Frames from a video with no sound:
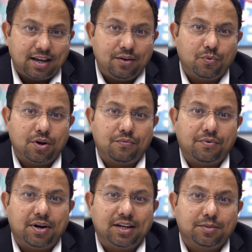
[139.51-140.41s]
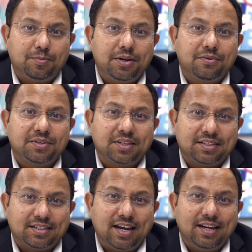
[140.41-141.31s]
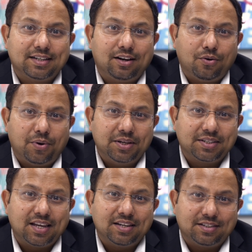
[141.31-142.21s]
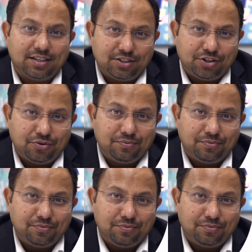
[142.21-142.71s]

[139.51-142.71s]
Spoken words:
and one of our experienced estate lawyers can assist you.